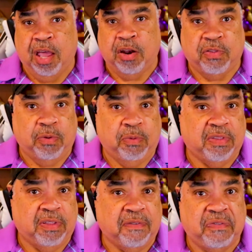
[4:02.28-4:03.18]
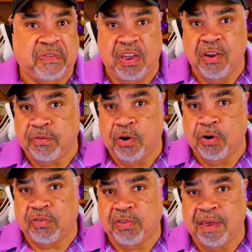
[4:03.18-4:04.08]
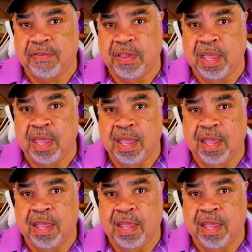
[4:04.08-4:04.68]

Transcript: and she was in fear for her safety,